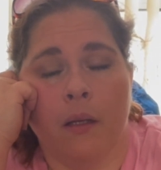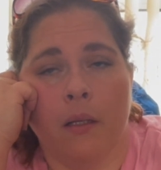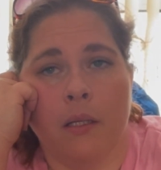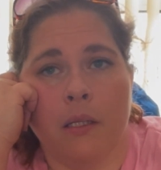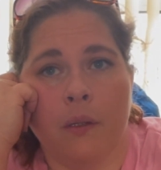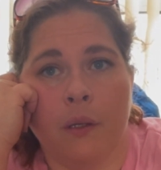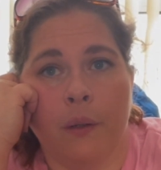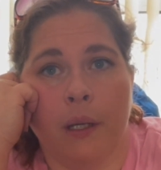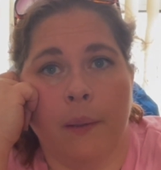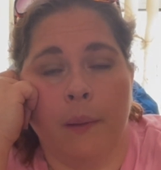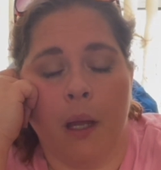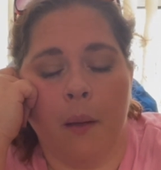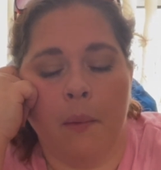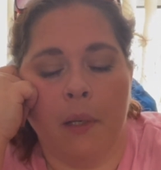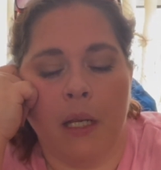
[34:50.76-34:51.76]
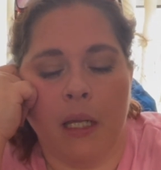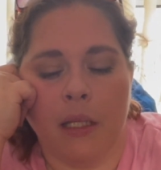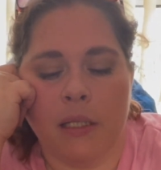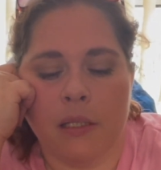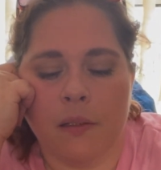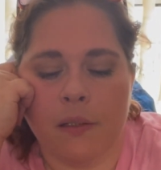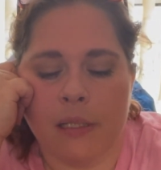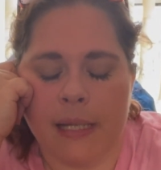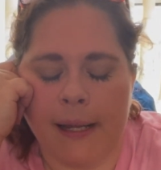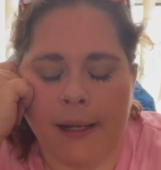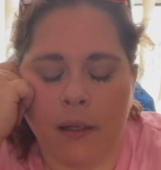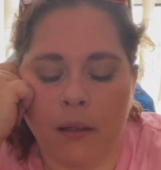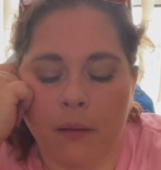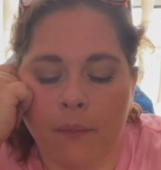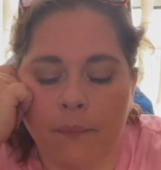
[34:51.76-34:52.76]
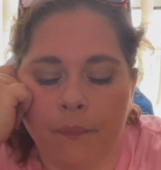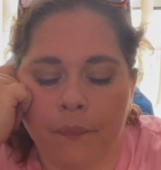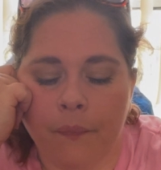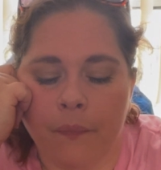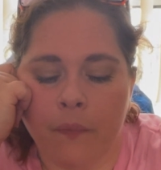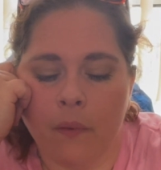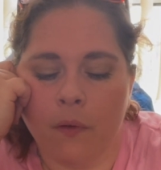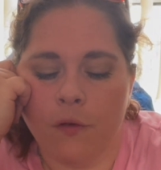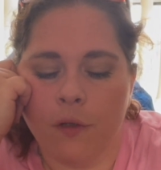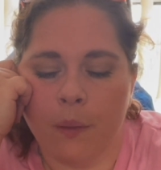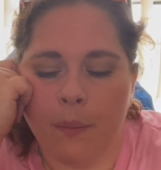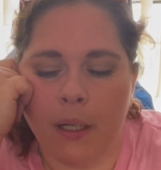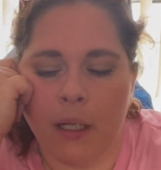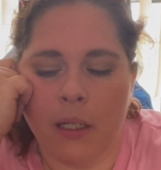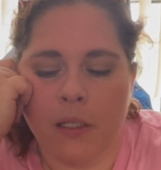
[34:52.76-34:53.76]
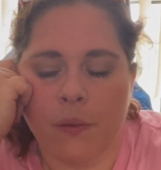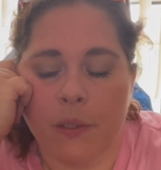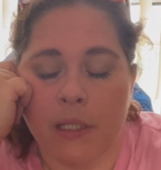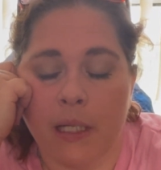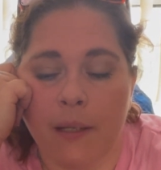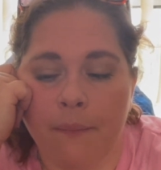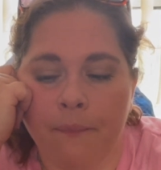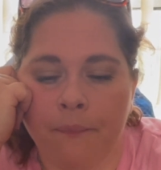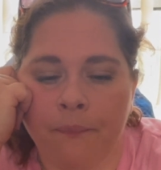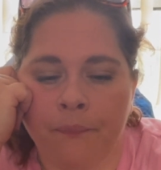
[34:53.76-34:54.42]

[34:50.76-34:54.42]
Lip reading: So anyway, I'm going to eat this little snack, drink my sweet tea,